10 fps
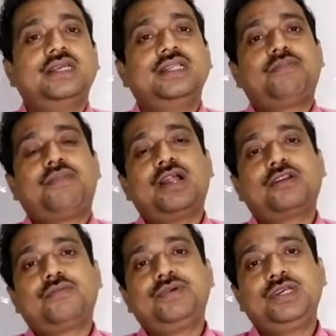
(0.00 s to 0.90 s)
In the
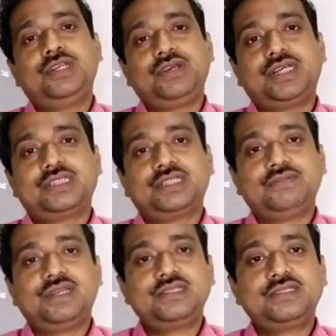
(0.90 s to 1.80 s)
part of heroic
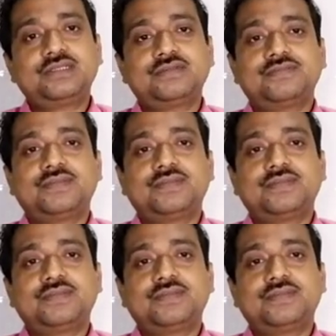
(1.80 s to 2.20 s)
similes,